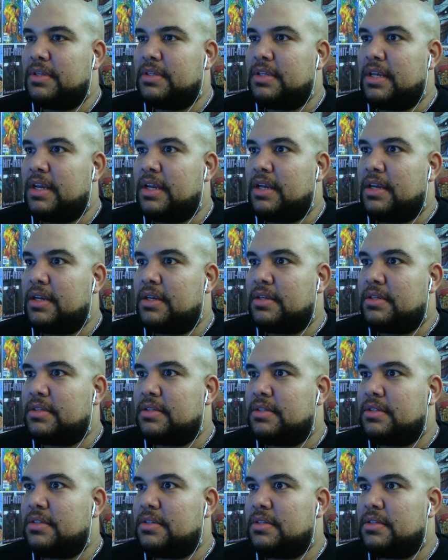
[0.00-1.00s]
His
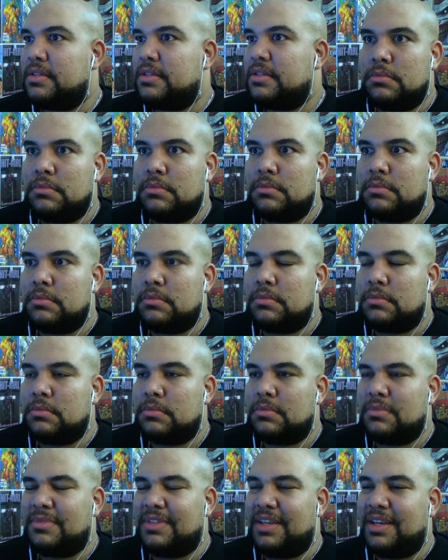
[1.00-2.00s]
ass.
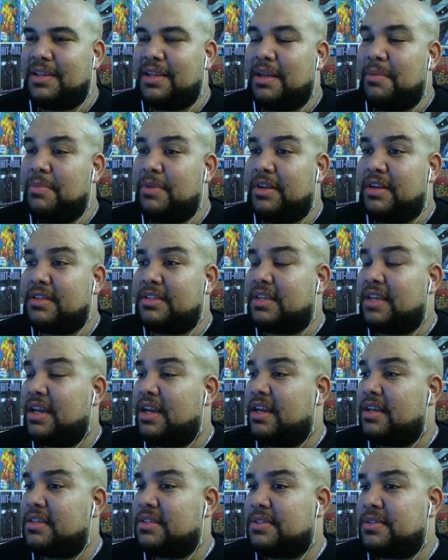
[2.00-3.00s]
Yeah, they beat his
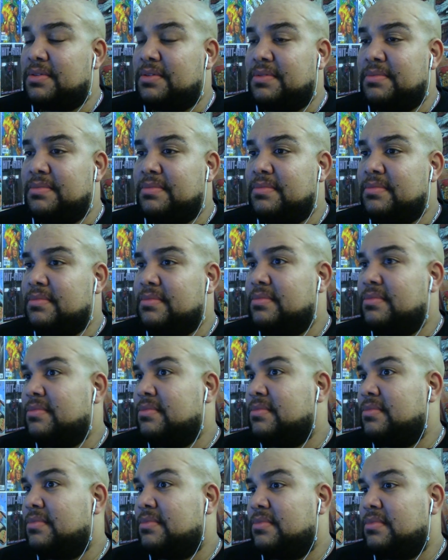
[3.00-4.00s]
ass too.
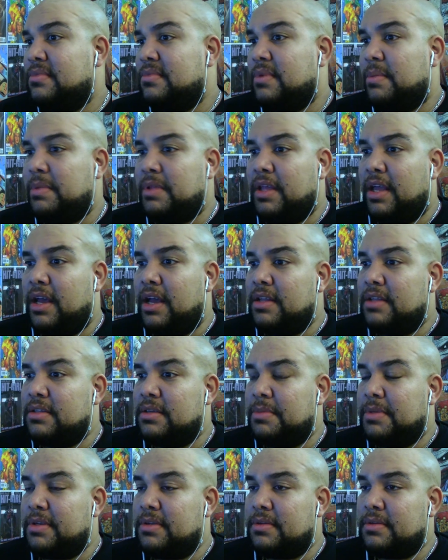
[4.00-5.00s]
And
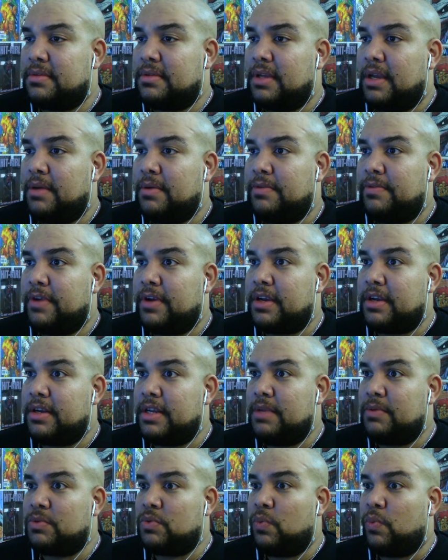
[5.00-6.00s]
they were
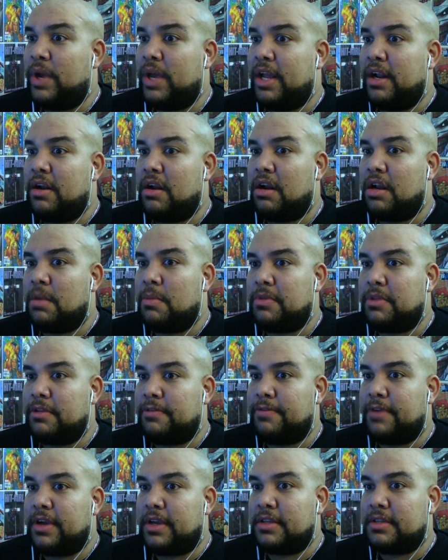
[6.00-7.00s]
fucking, he was wailing on him
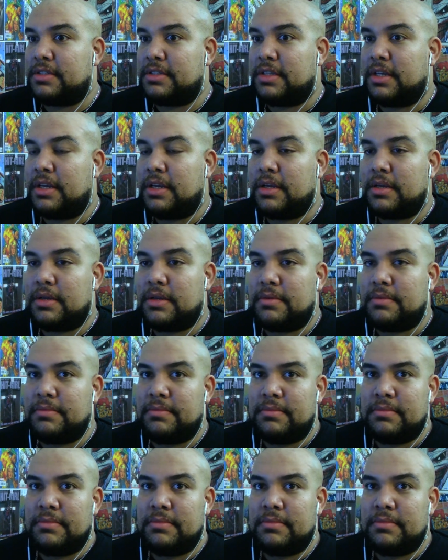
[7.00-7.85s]
with the fucking stick.